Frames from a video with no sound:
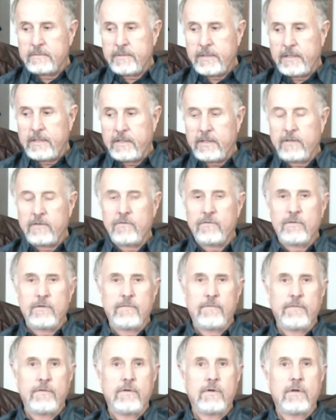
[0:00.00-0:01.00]
because
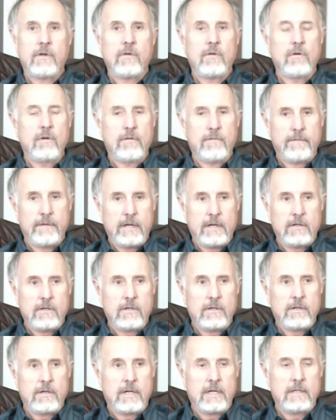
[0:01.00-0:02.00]
if you're a newer
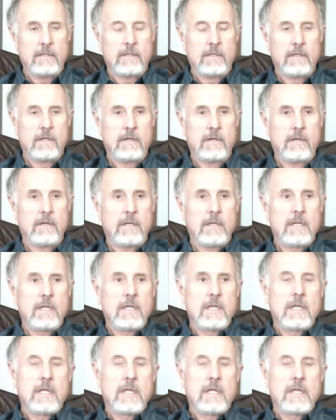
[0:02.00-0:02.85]
falconer out there,